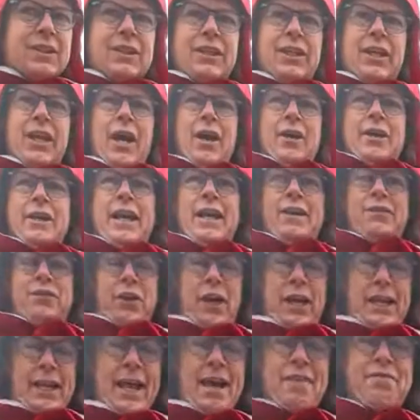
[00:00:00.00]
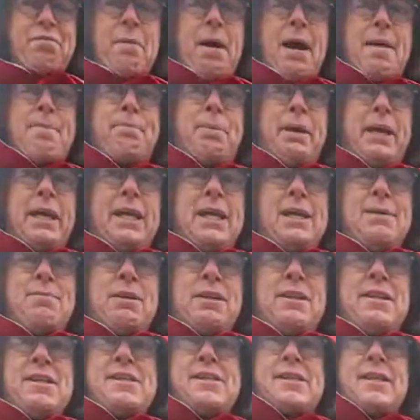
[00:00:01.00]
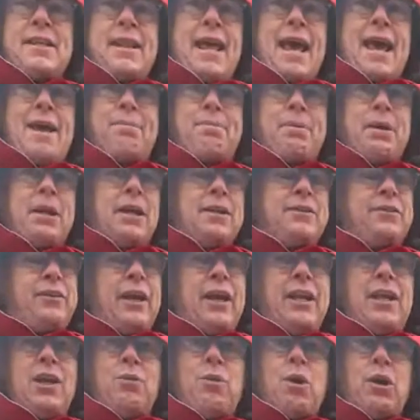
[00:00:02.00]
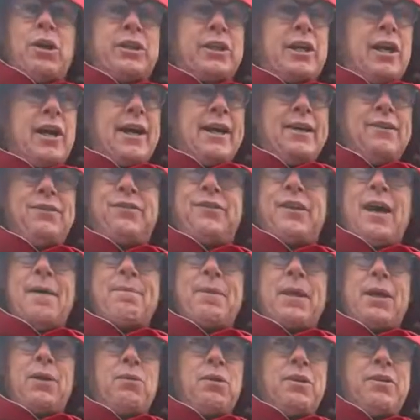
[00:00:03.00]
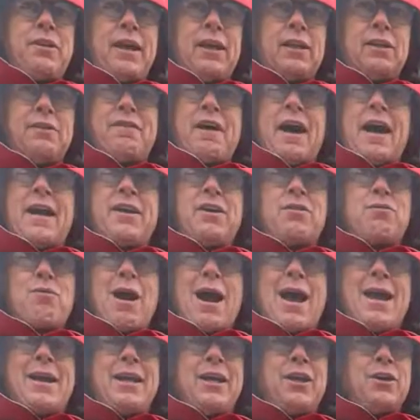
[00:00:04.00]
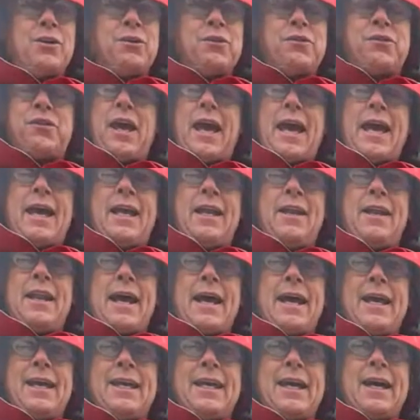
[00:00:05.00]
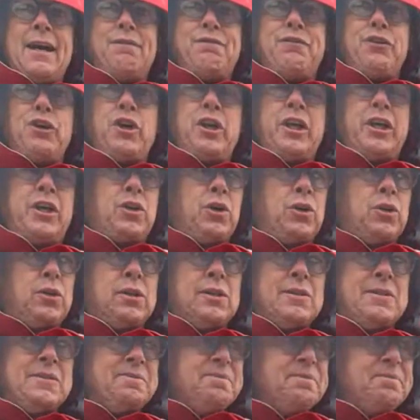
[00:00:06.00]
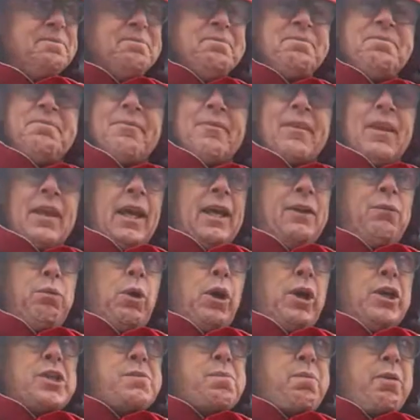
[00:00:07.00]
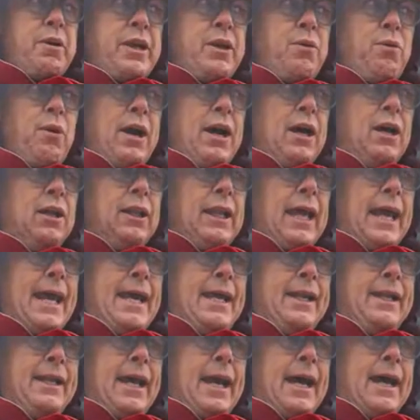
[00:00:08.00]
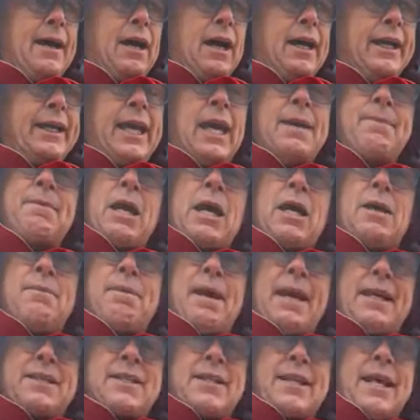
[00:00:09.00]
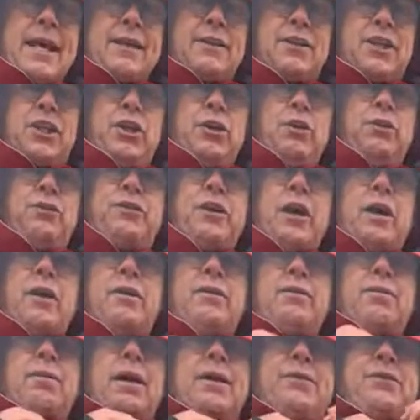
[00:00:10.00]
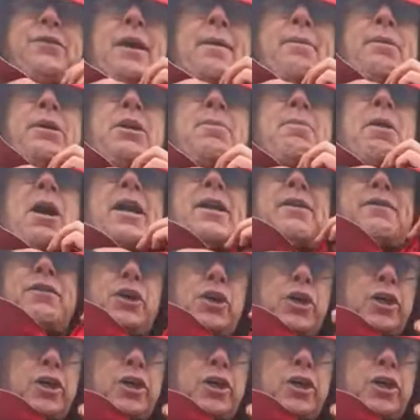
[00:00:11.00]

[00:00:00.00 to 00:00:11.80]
you know, yes, I love my beam and this and that, but I tell you what, guys, something with elevated radials and a vertical, it works pretty well. And I keep going back to that QSO, some of you might have